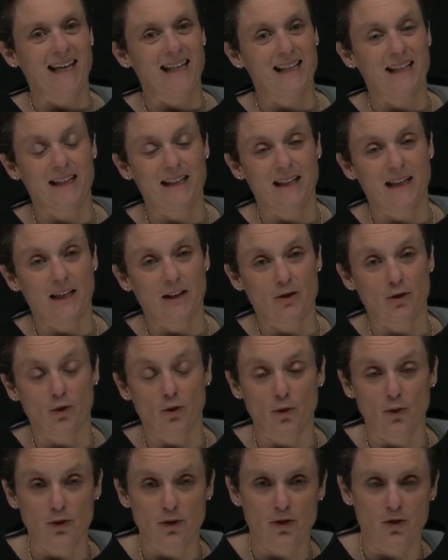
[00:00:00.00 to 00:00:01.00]
Then there's
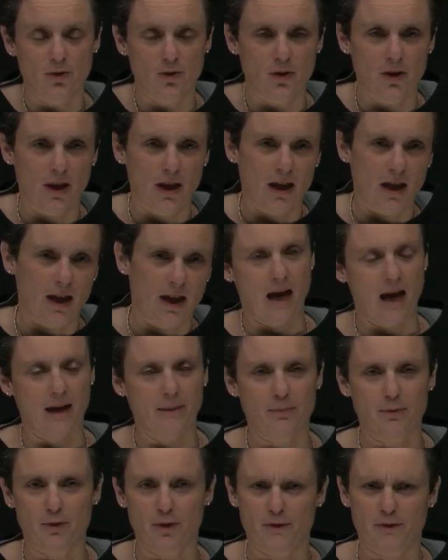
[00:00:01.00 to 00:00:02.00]
also
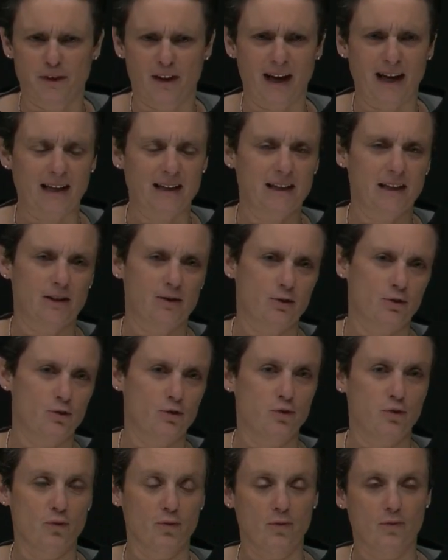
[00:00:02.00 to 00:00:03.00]
hyperreflexia,
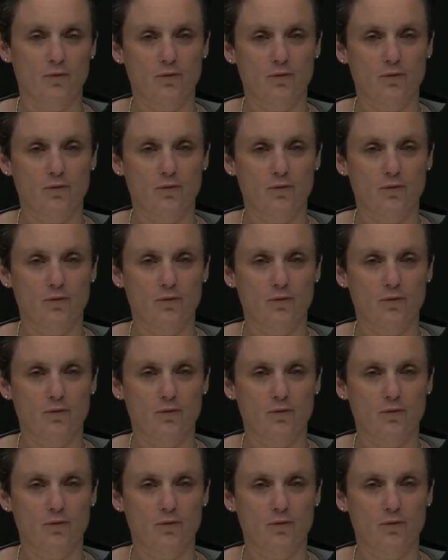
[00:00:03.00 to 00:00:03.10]
so